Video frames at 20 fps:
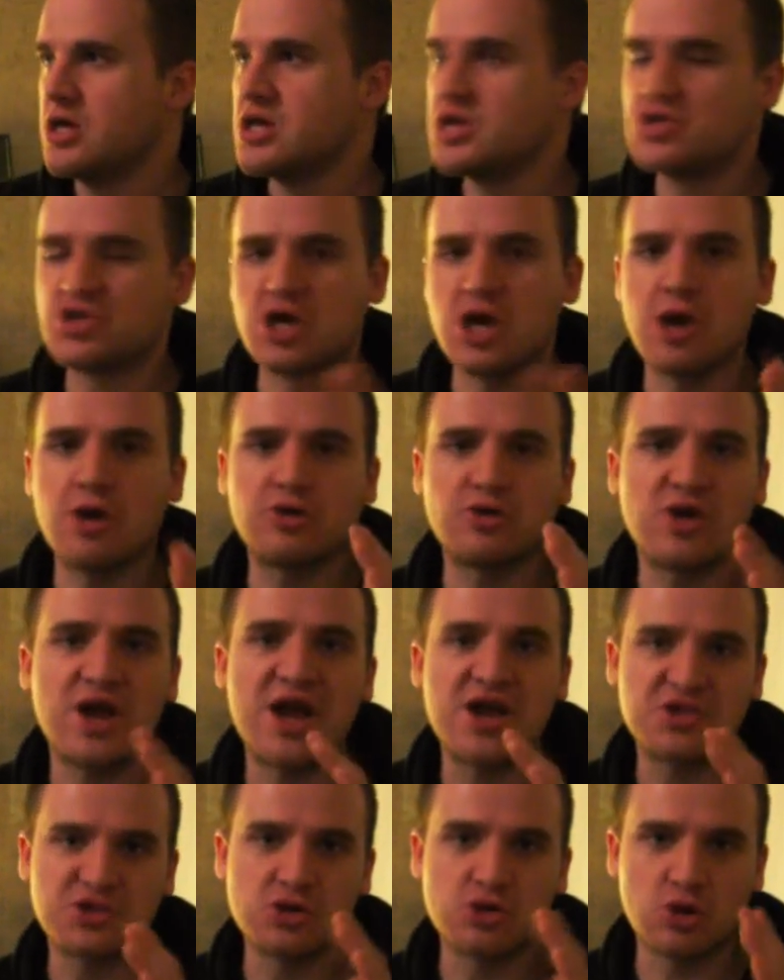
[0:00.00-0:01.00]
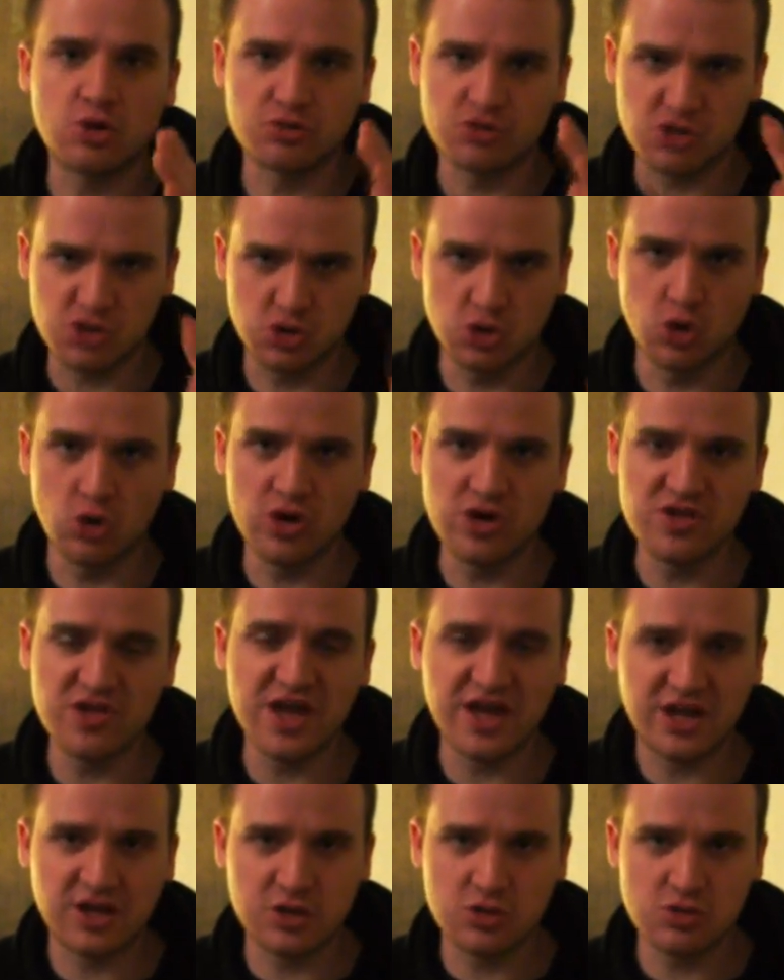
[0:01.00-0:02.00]
each character has their own story
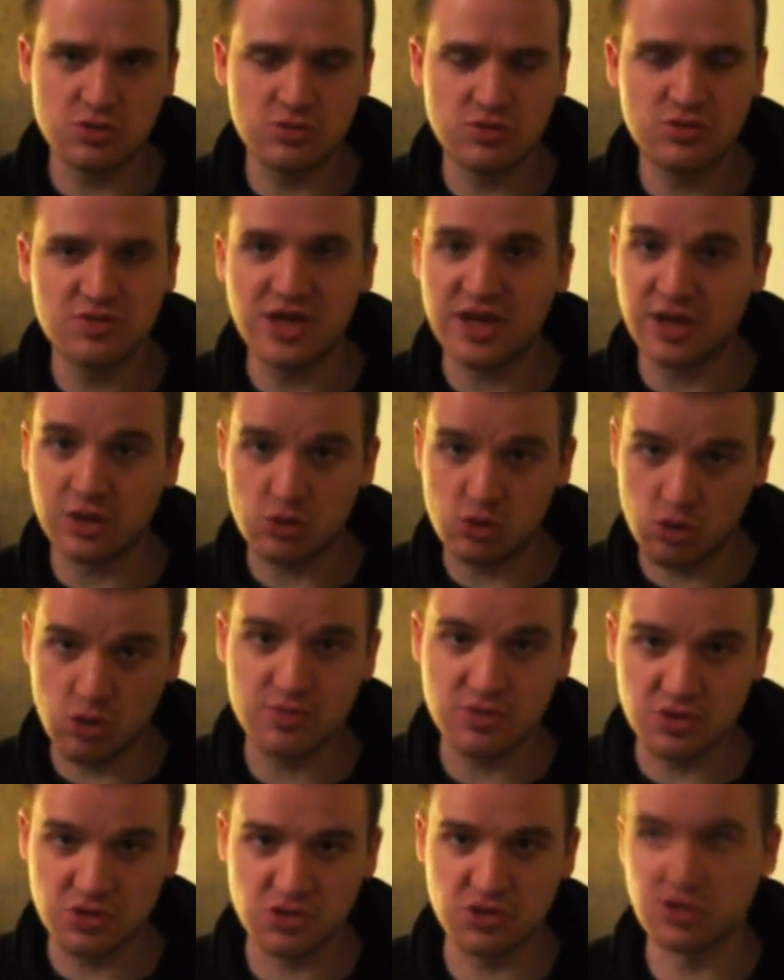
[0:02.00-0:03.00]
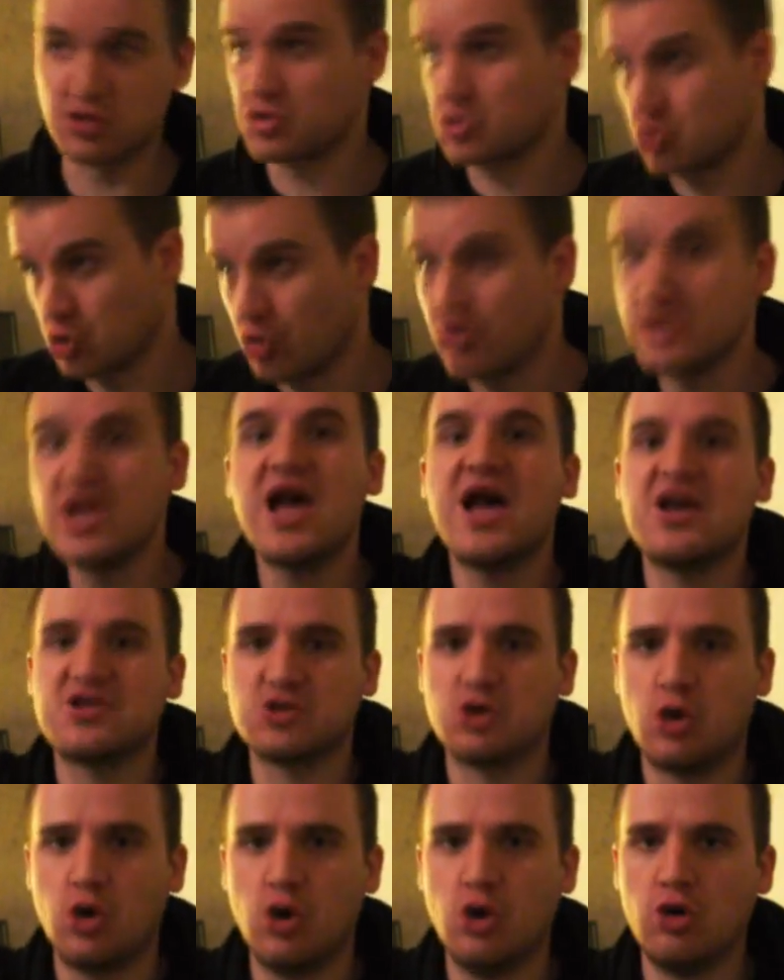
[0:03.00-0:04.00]
that can that contributes to the story
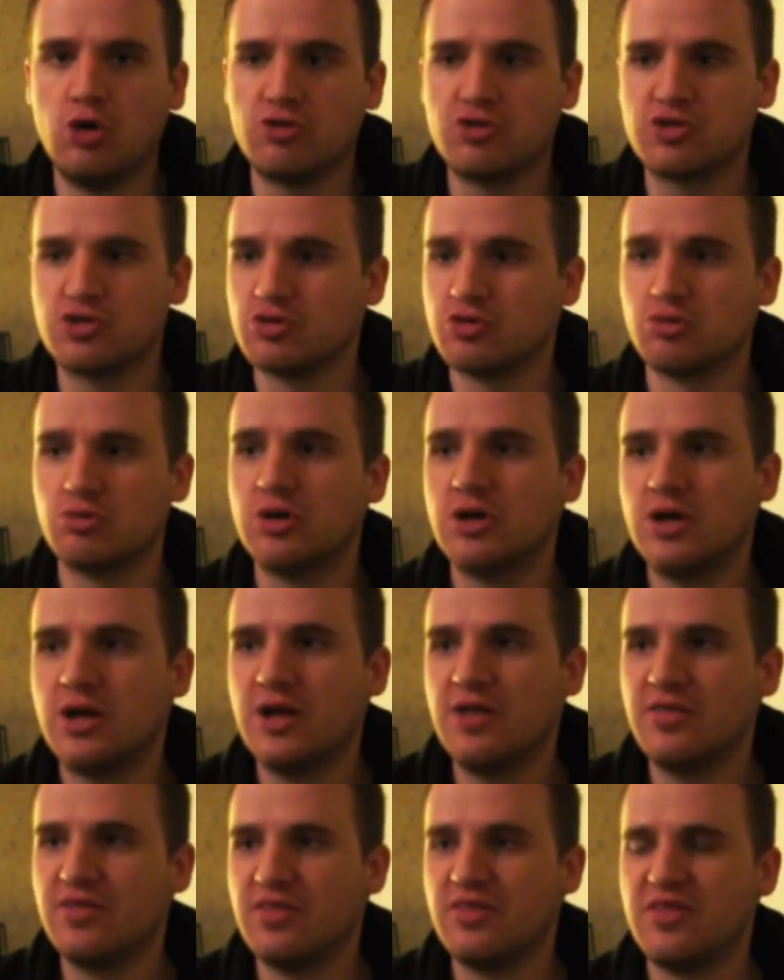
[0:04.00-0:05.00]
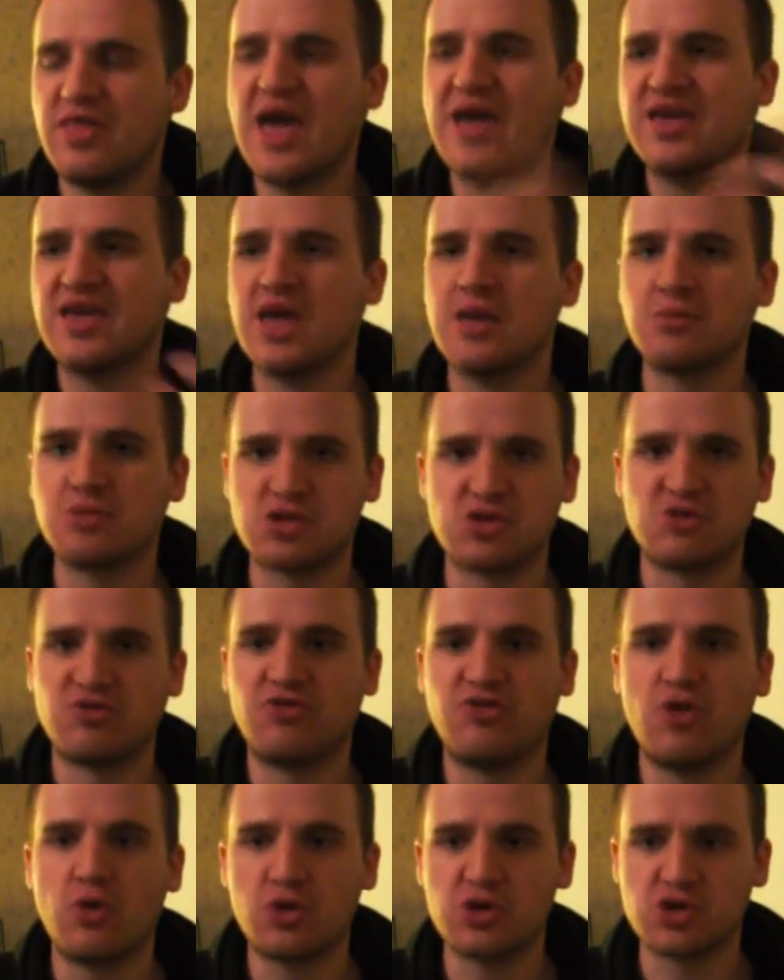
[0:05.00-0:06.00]
as a whole. So that game doesn't
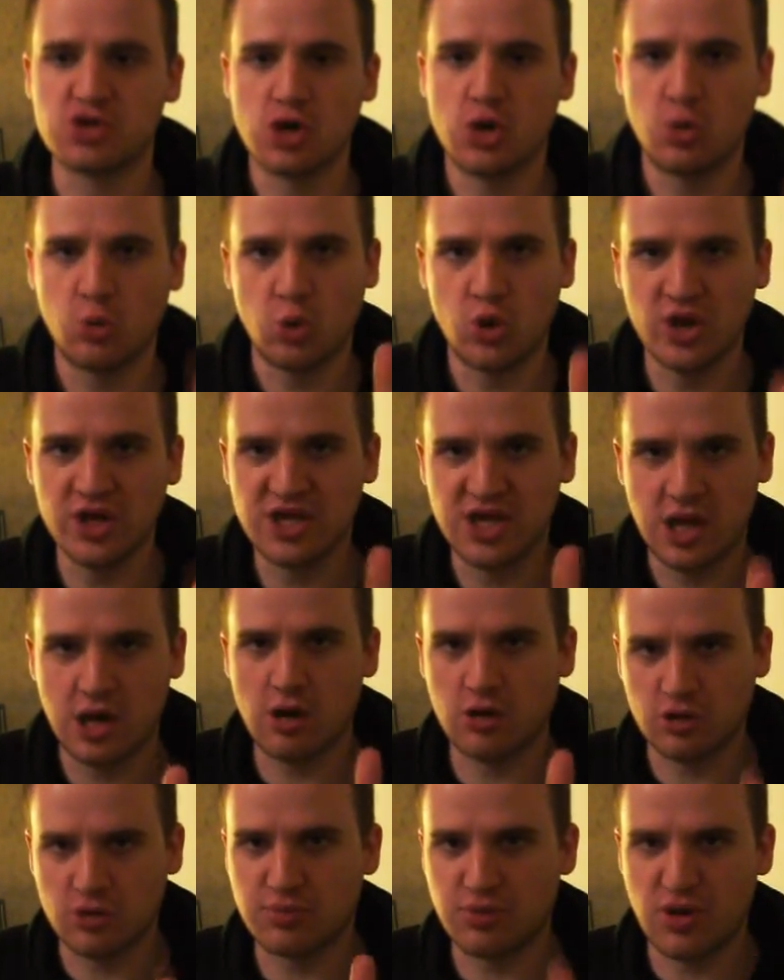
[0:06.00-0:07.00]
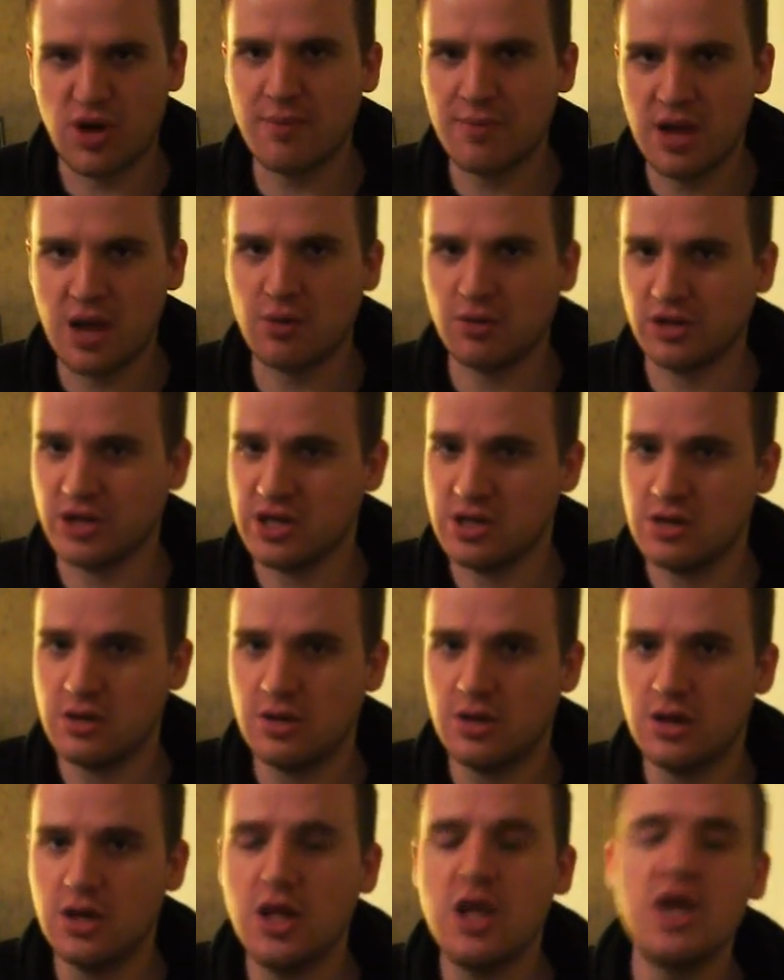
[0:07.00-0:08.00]
focus on one character primarily.
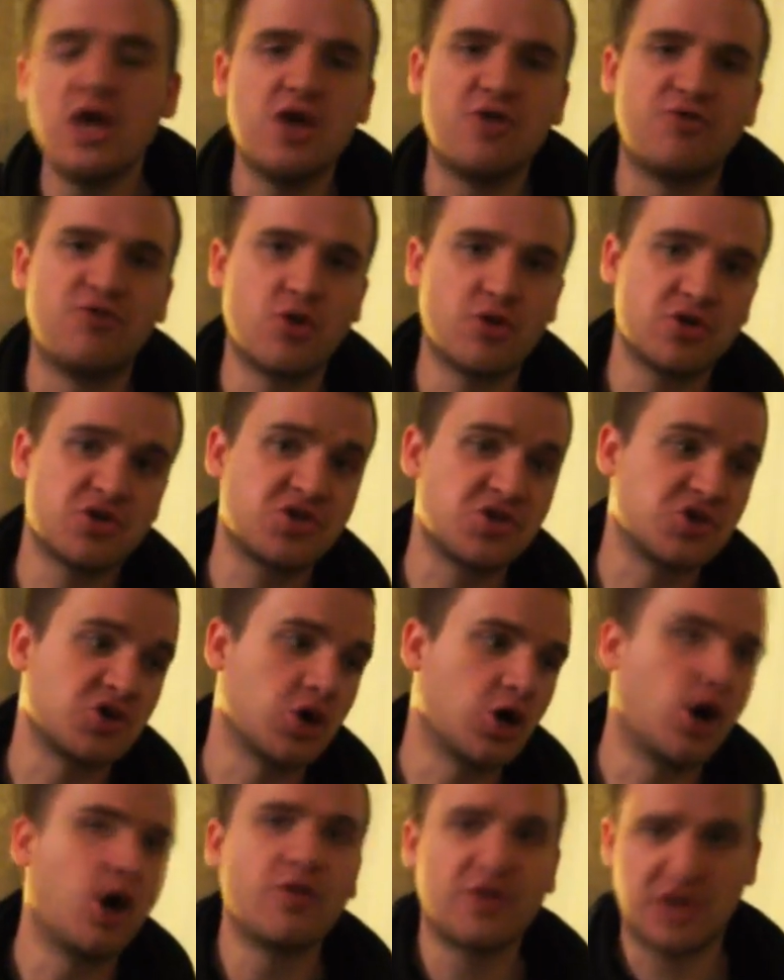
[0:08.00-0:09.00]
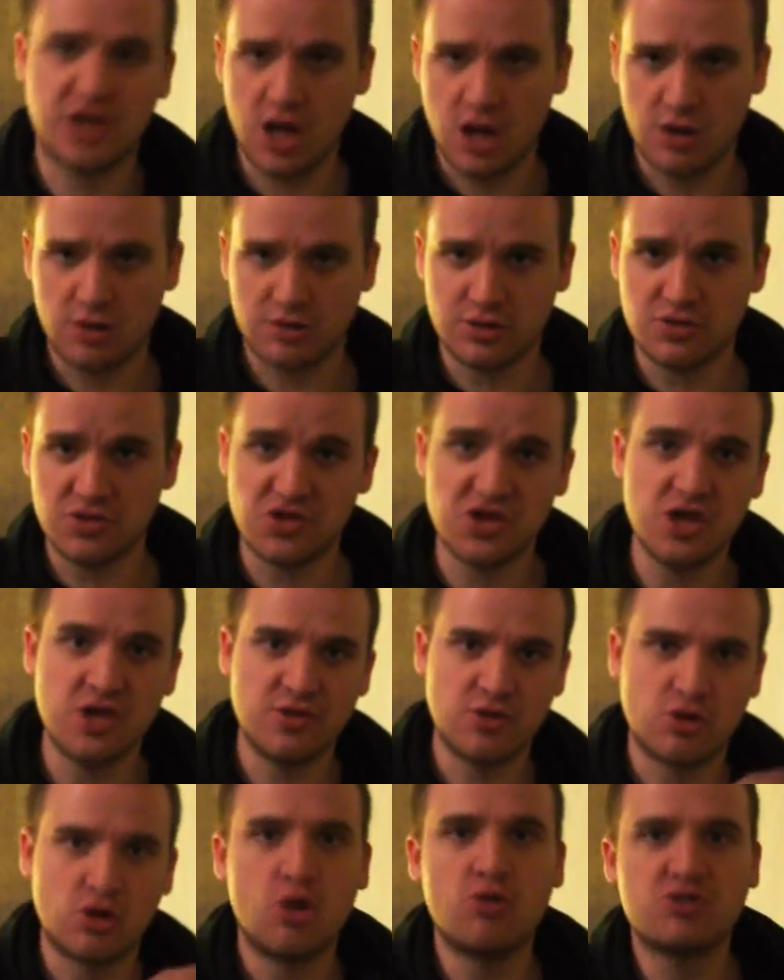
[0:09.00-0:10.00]
It focuses on all the characters
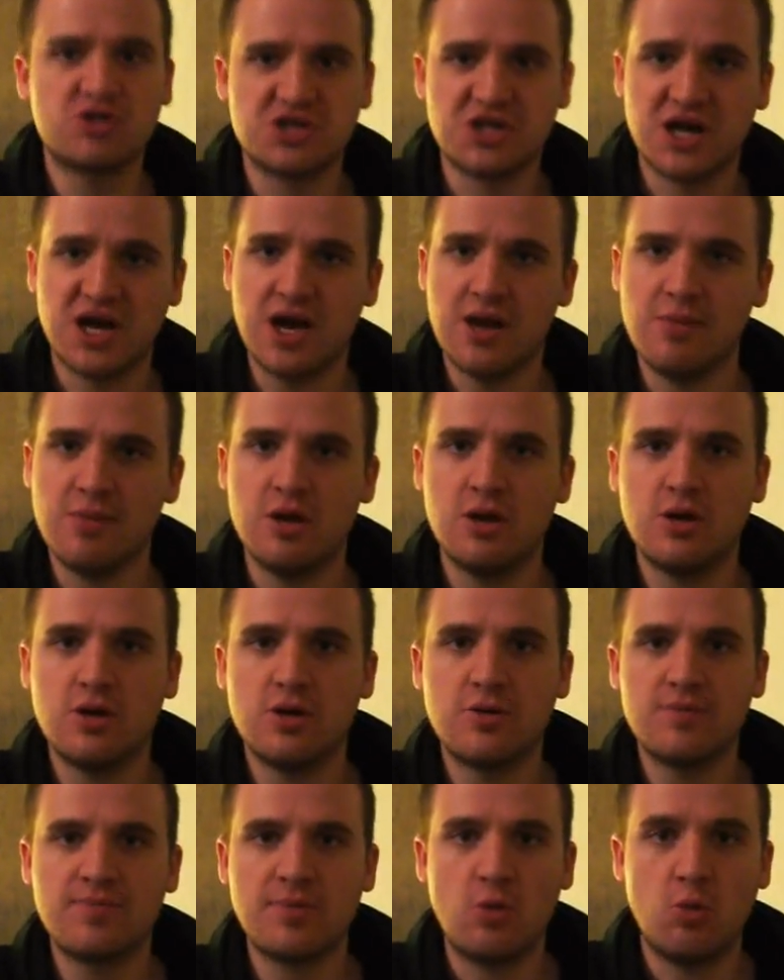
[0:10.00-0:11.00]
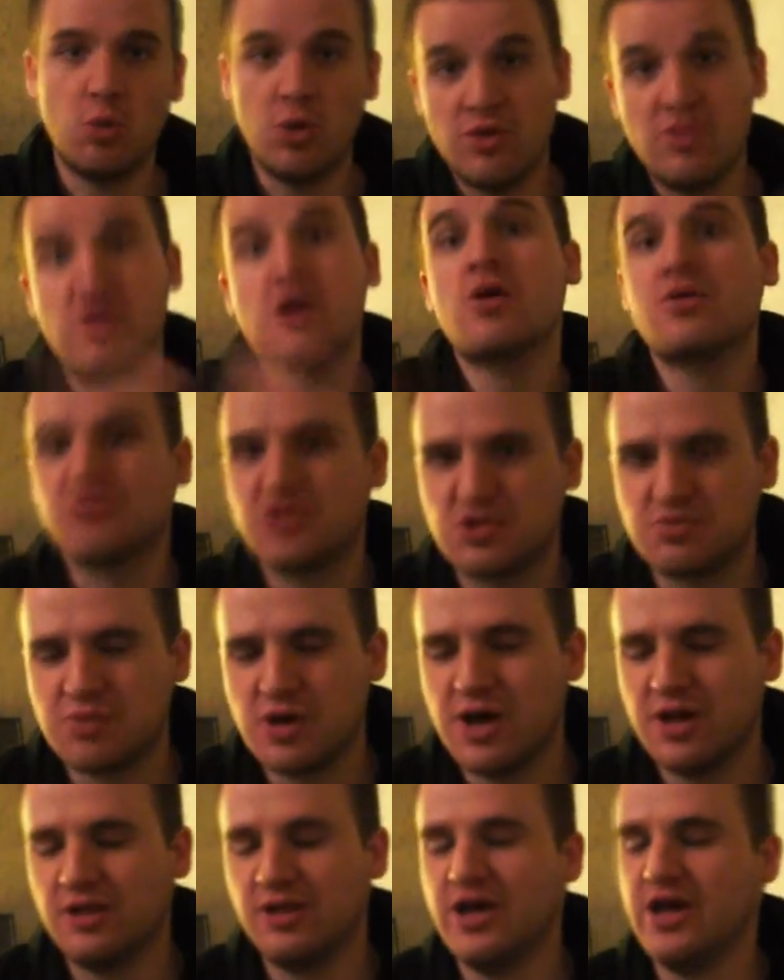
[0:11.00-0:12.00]
in their own time when they're in the
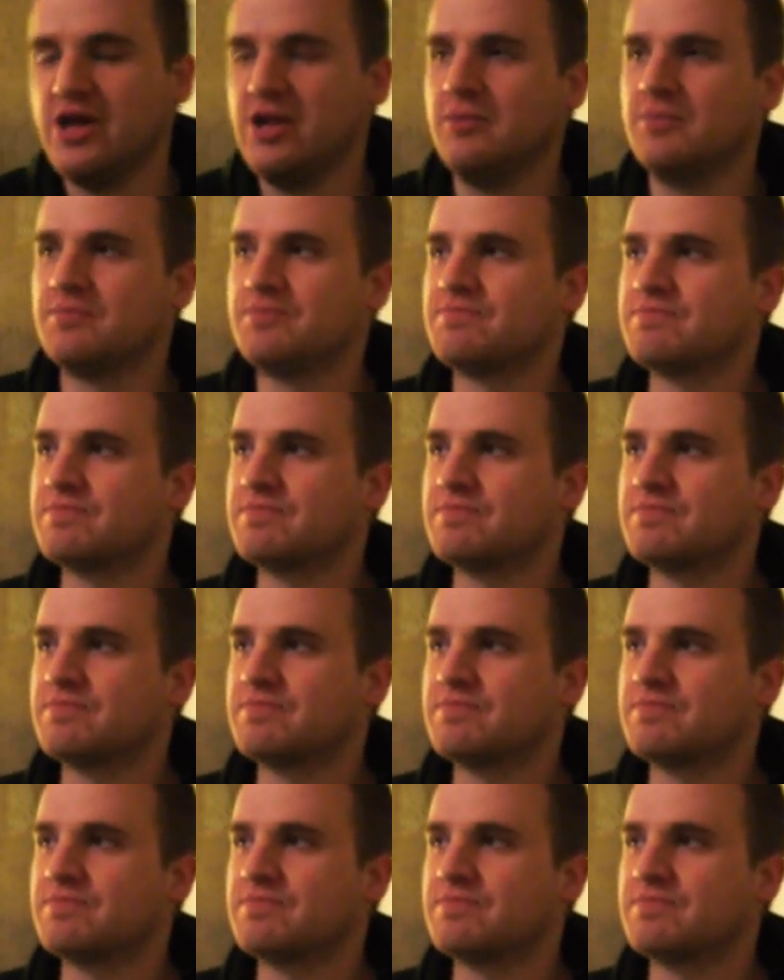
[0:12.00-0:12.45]
spotlight.